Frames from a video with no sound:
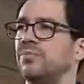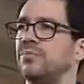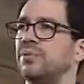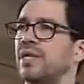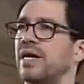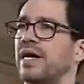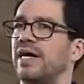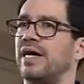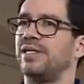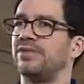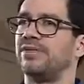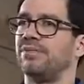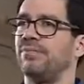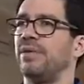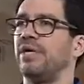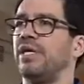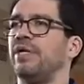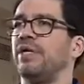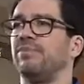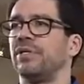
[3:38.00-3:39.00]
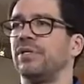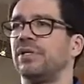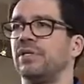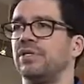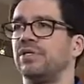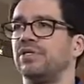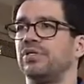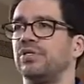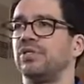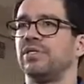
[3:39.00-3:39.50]
to apply to money,
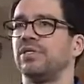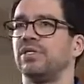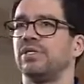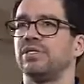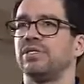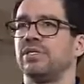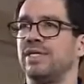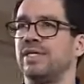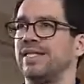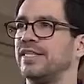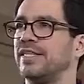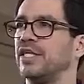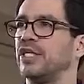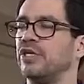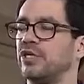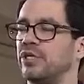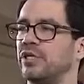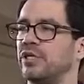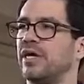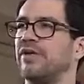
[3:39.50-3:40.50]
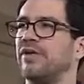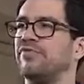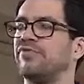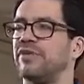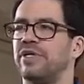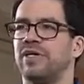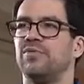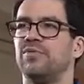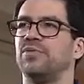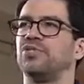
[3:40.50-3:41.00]
because to get the good life,
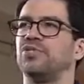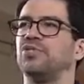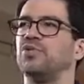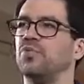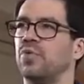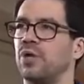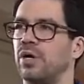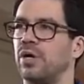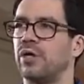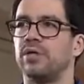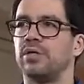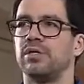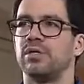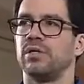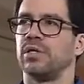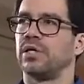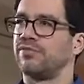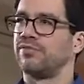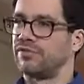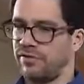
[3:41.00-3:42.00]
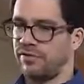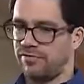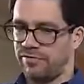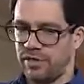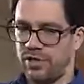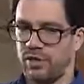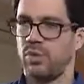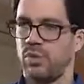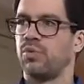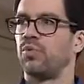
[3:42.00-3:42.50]
to get what you want, you're going to
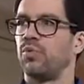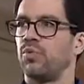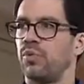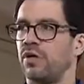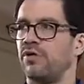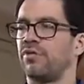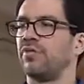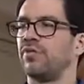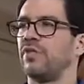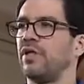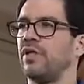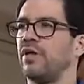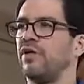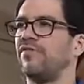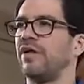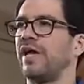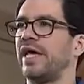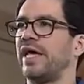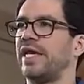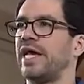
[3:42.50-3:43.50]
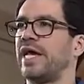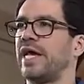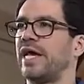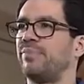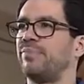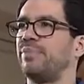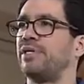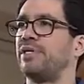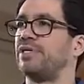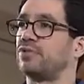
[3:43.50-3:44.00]
have health, wealth, love, and
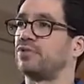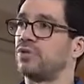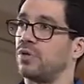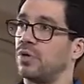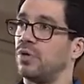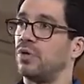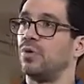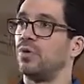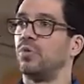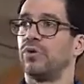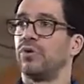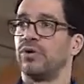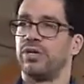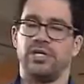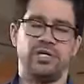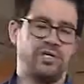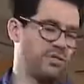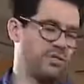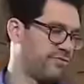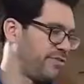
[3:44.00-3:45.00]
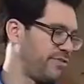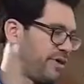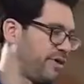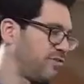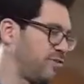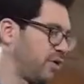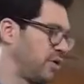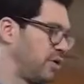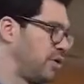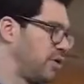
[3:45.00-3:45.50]
happiness all working in your
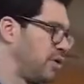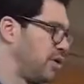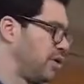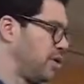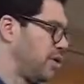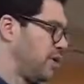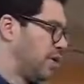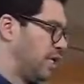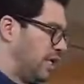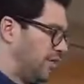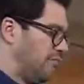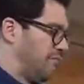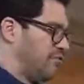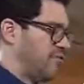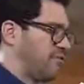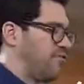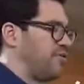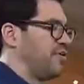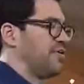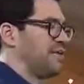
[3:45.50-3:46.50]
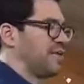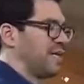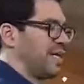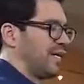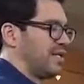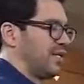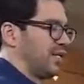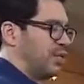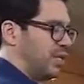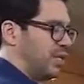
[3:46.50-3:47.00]
favor. If you feel like